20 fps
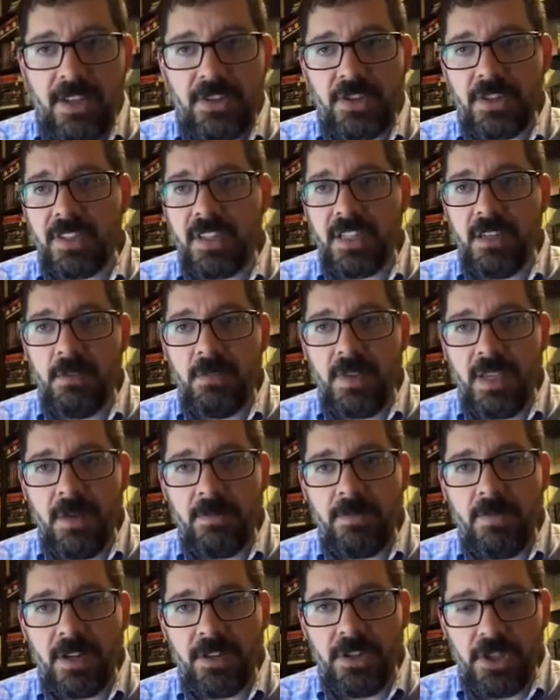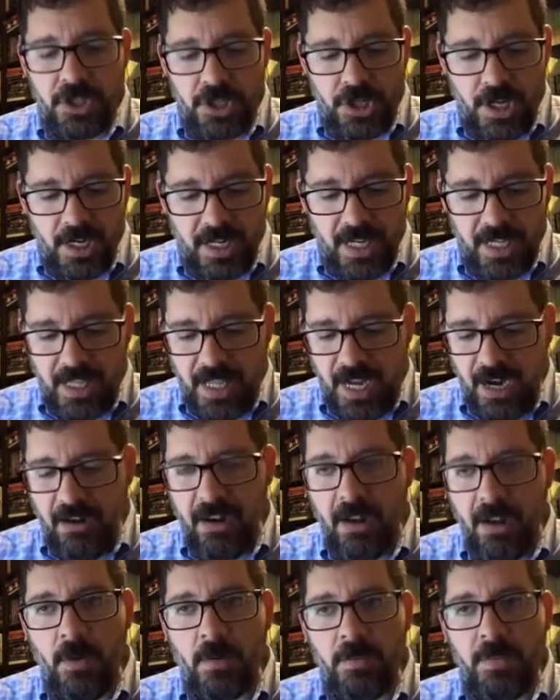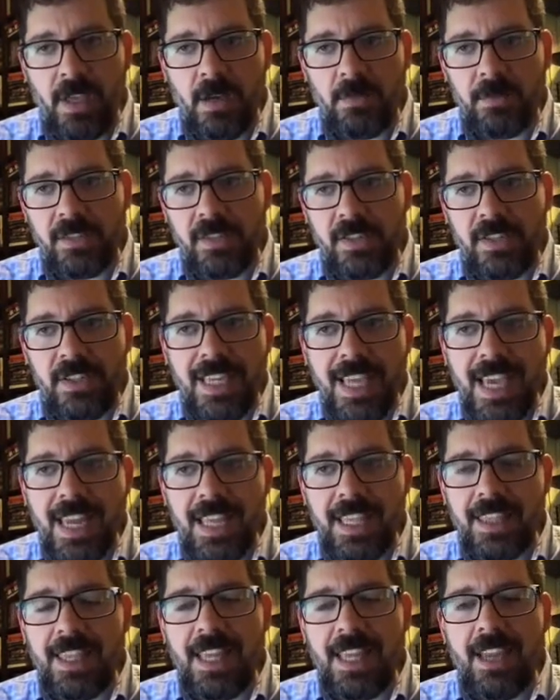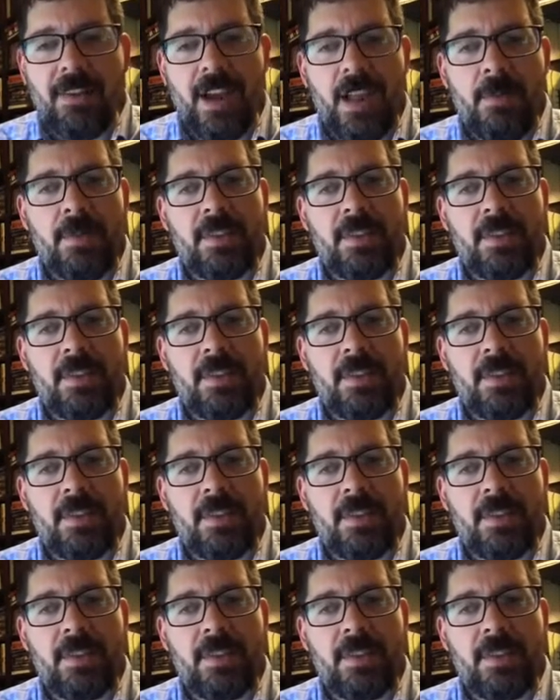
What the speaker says: It's just going to be a bunch of junk in there. I won't be able to see anything, right?